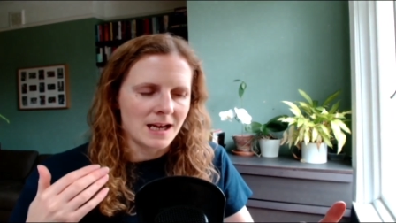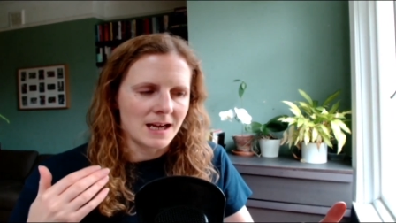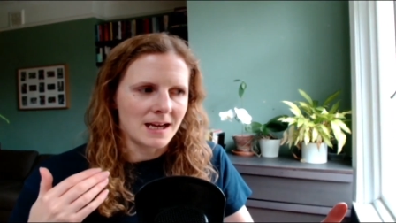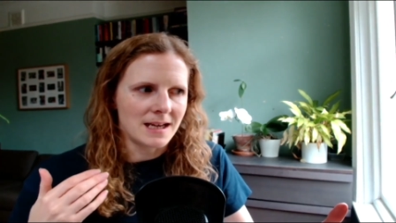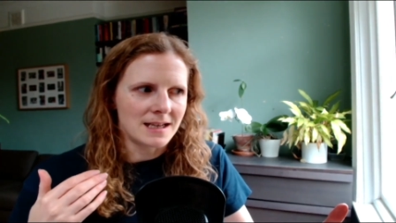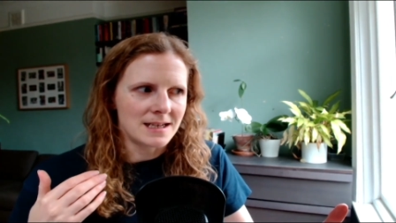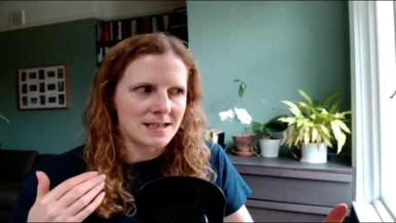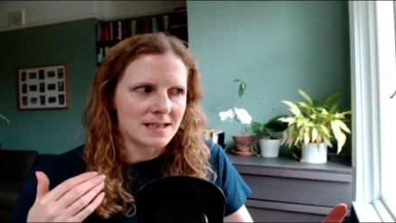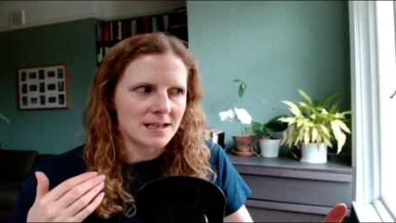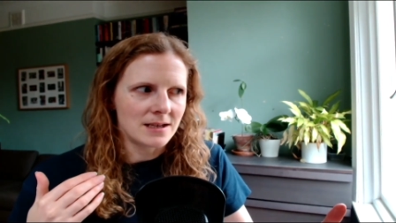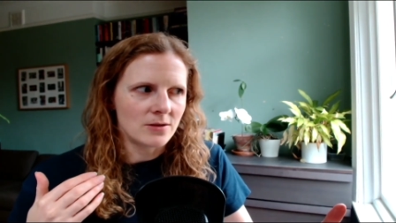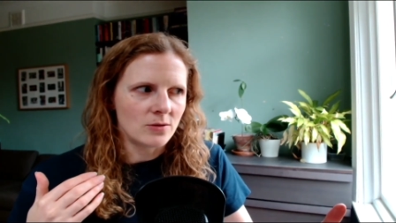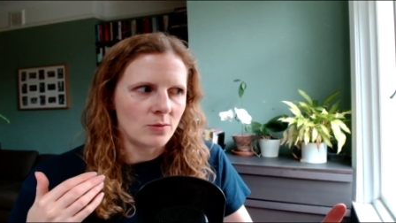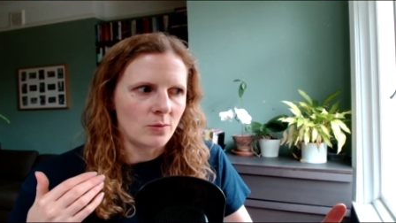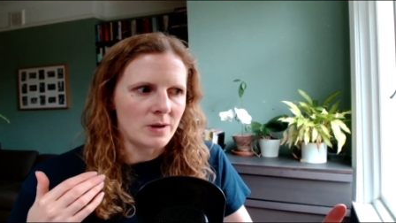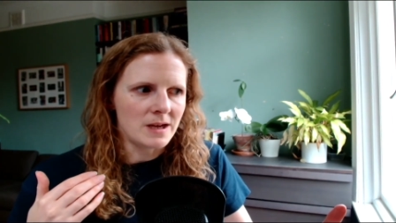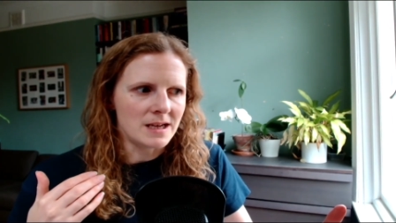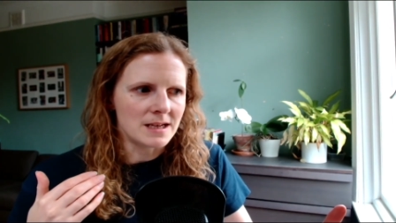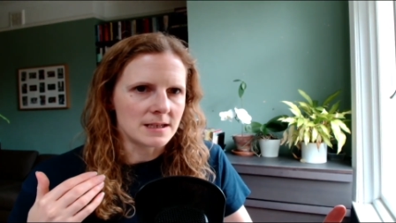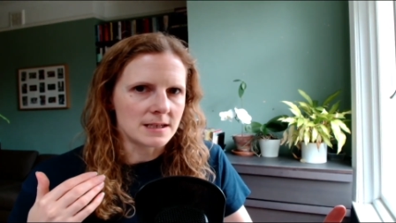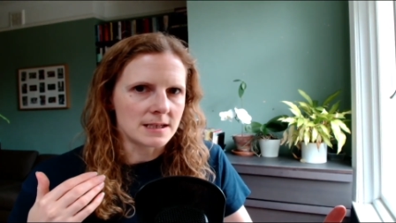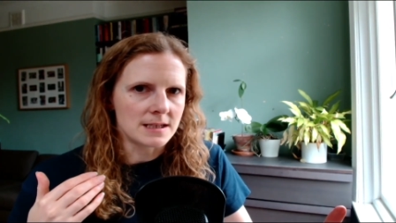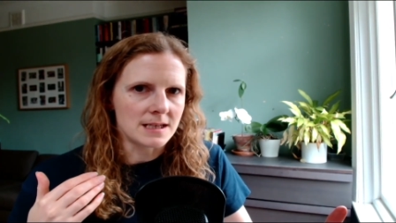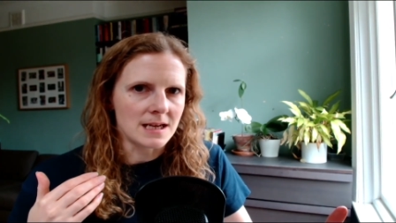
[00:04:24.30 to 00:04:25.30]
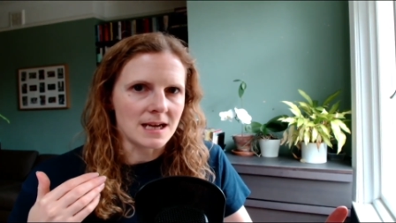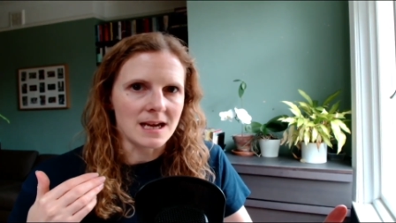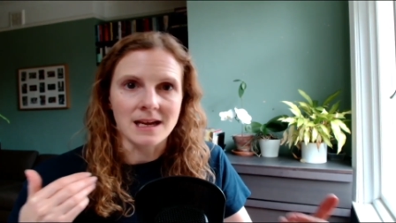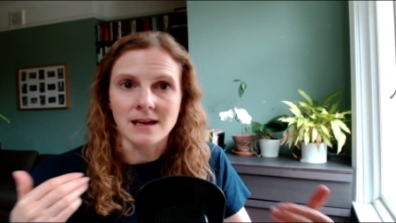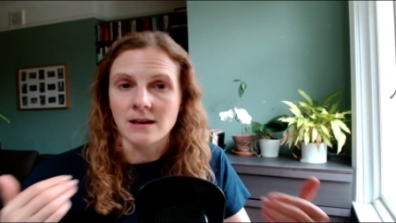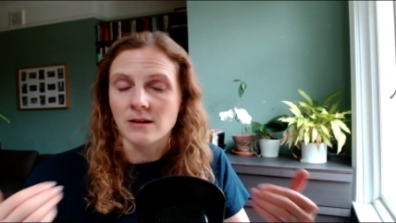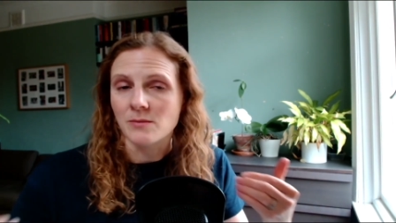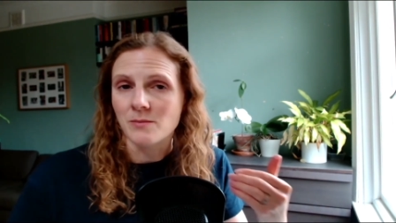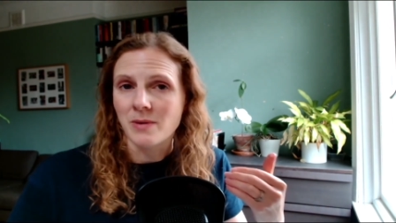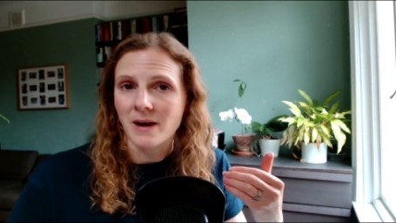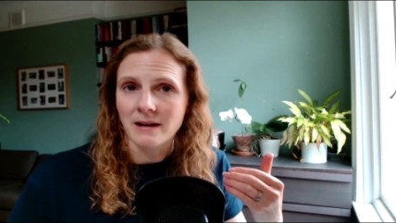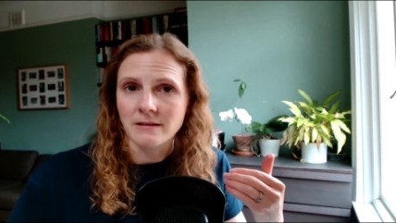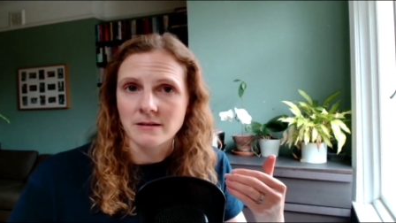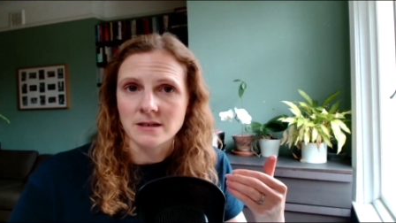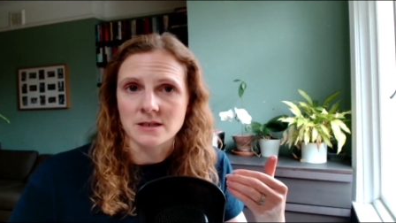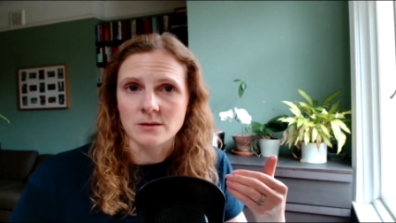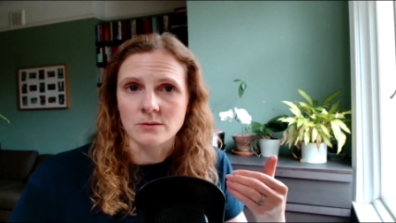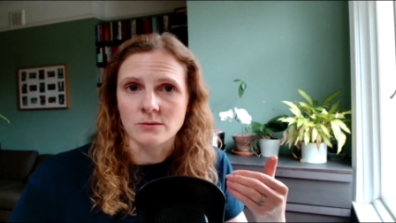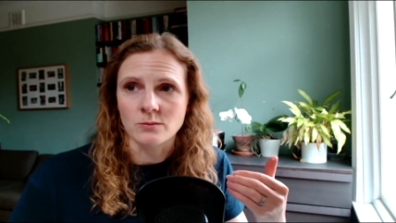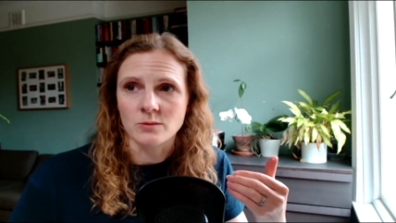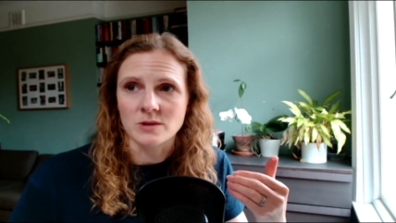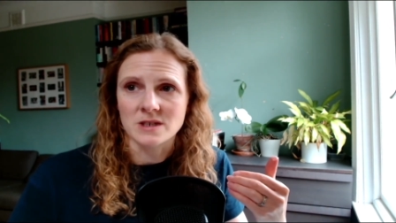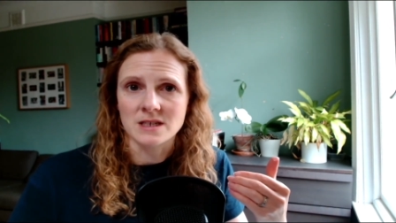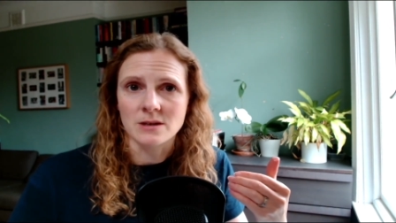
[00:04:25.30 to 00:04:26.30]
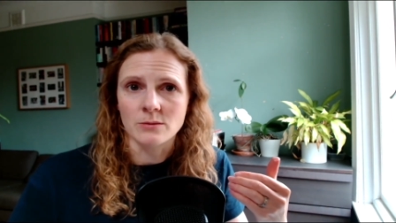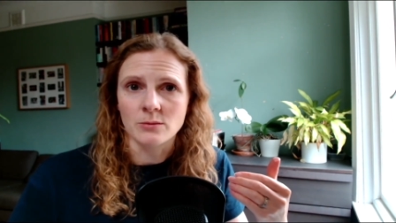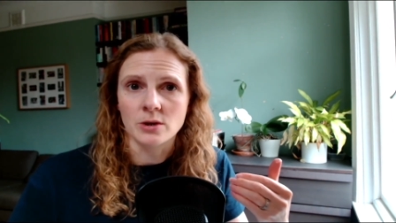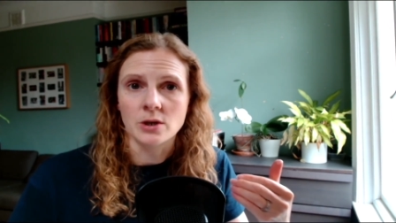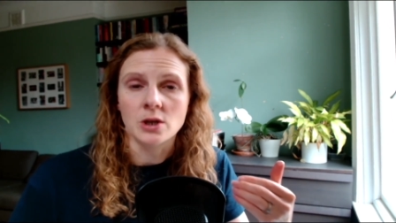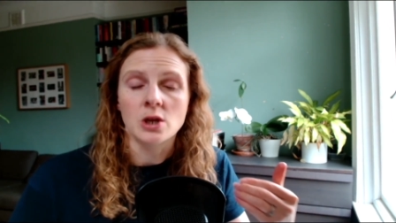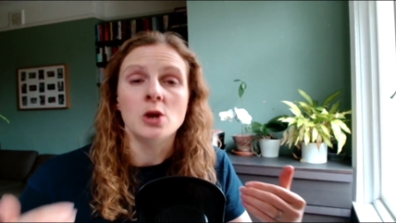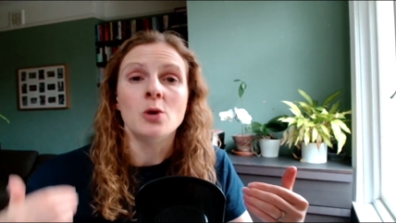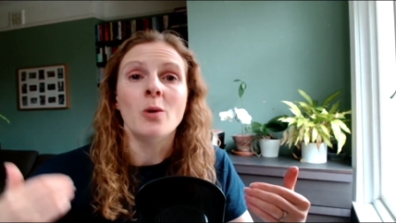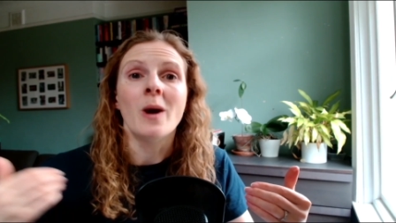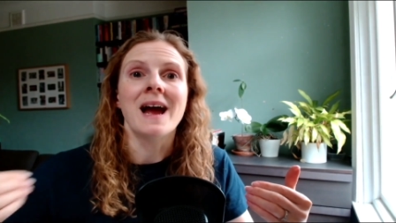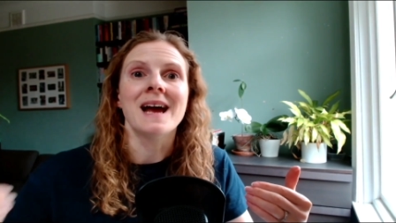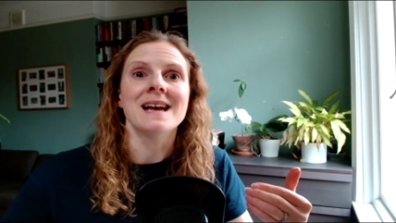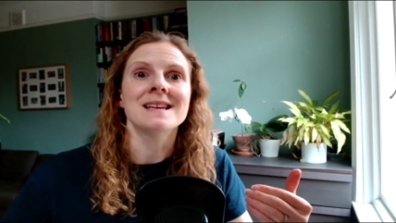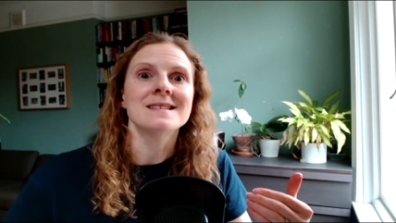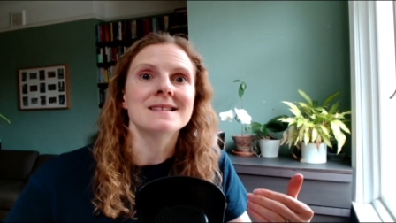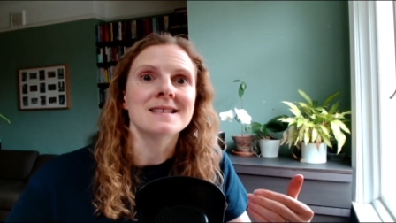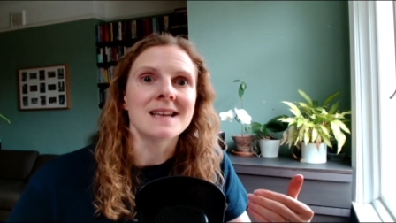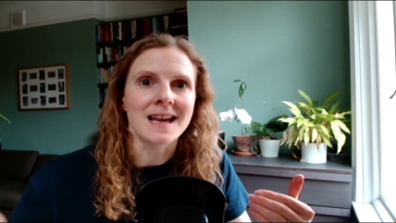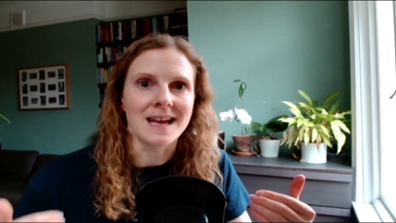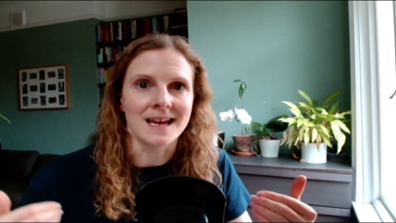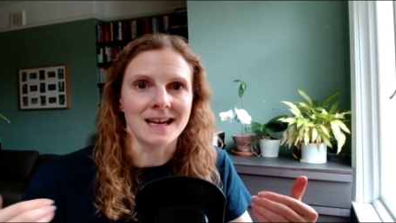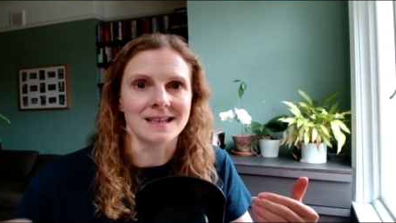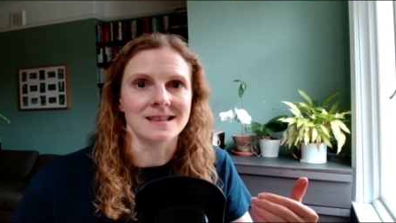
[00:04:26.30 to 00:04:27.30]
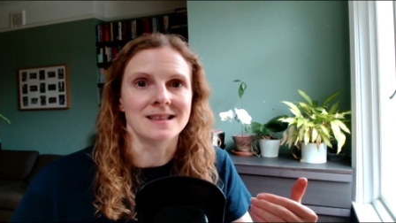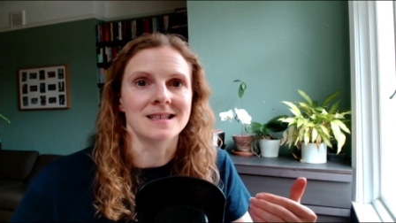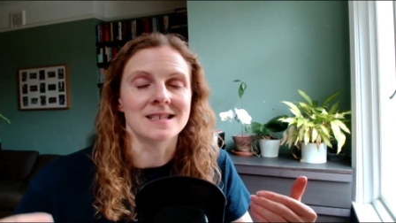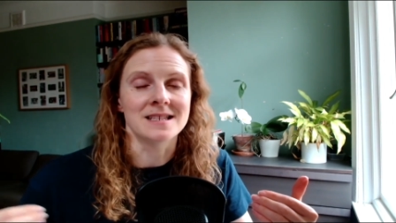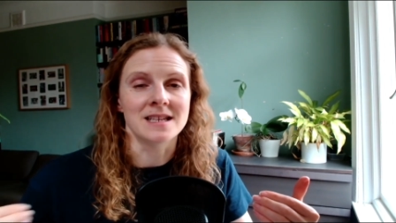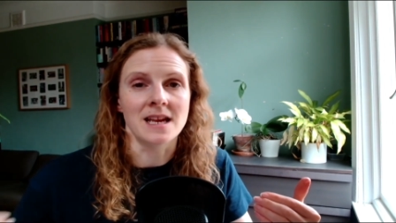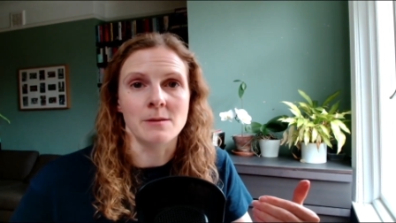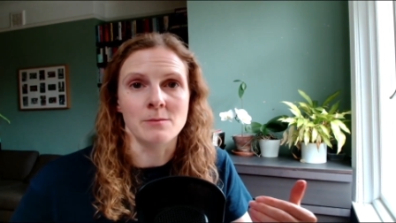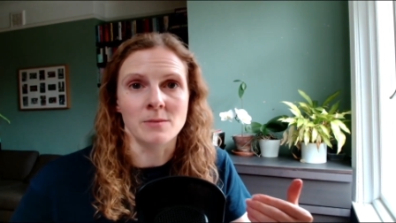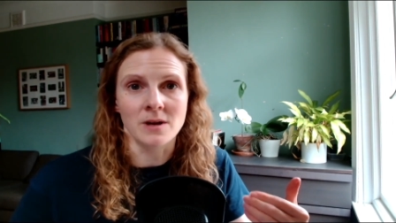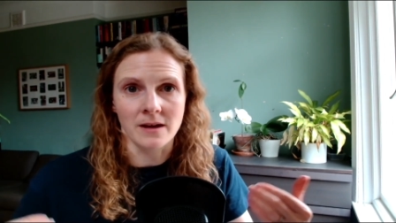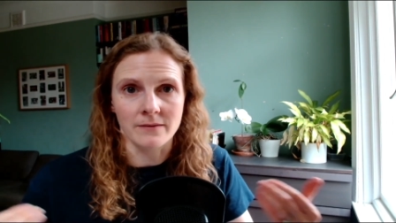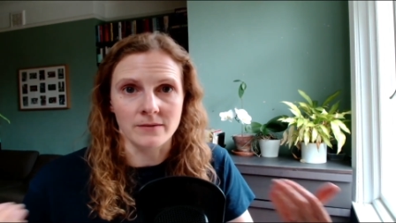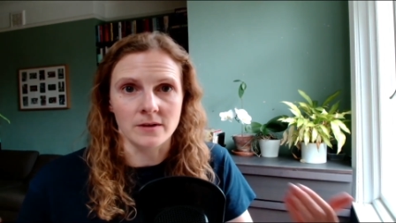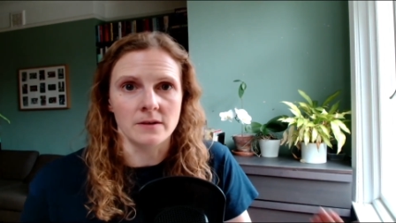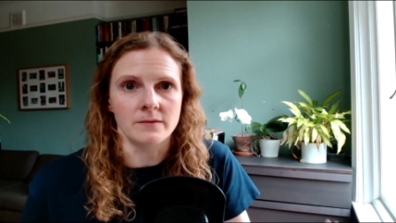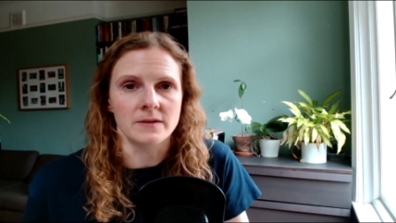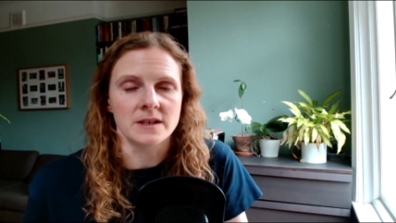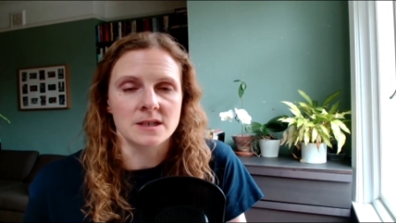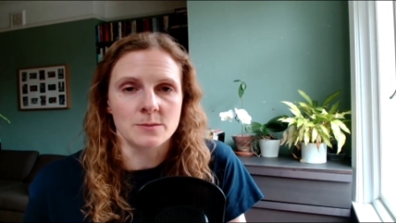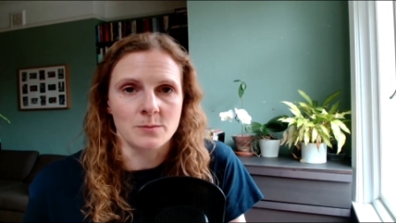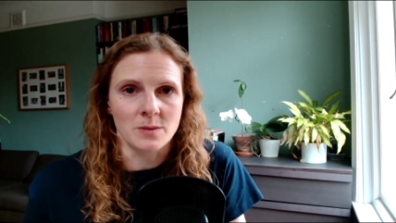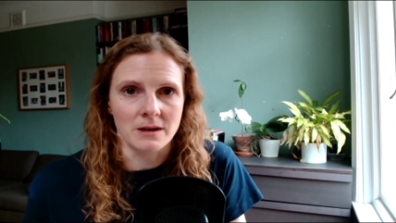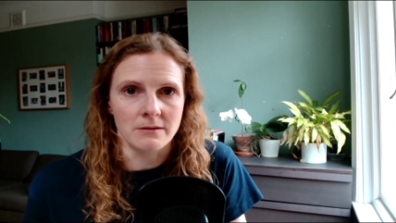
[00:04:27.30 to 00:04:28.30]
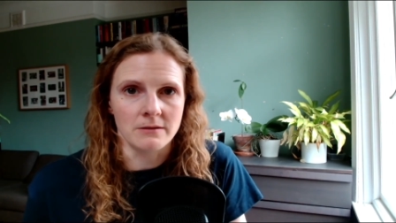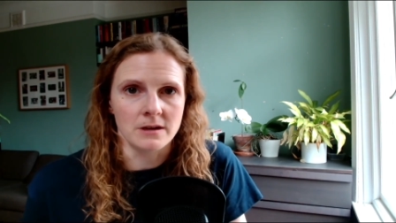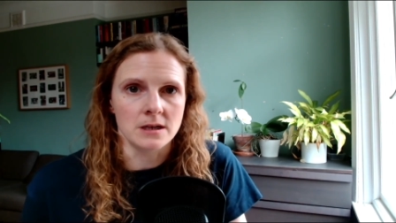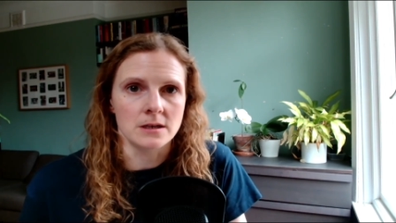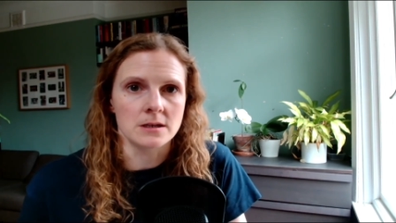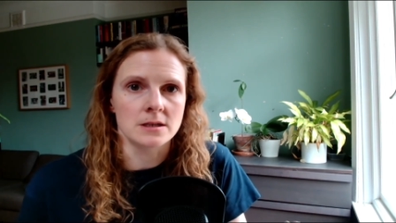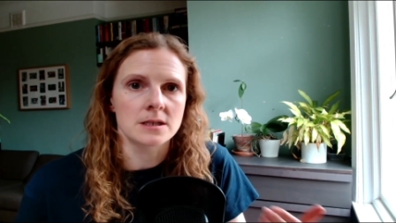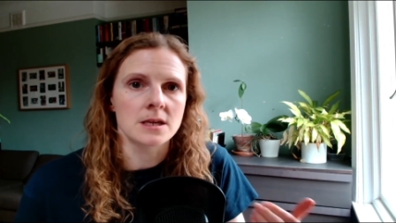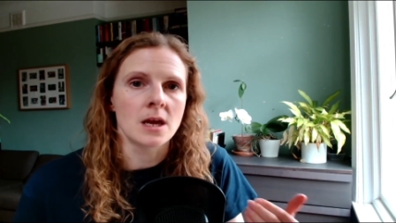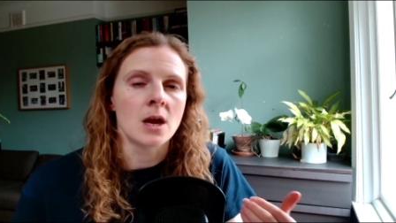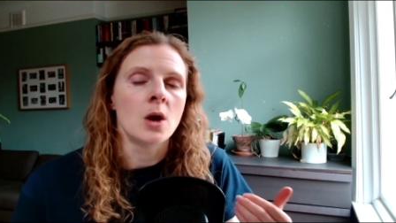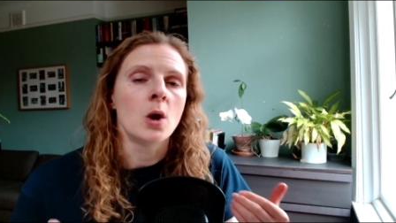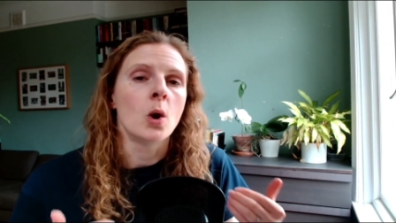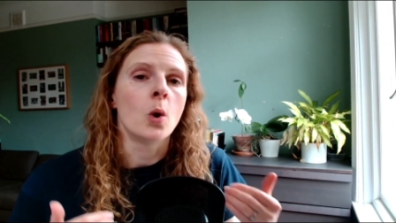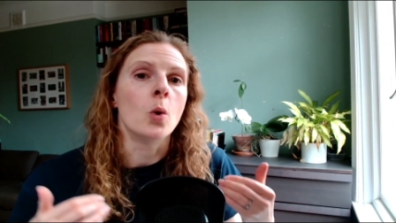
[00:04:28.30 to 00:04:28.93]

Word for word: until we can see it in comparison with someone who hasn't had the same level of experience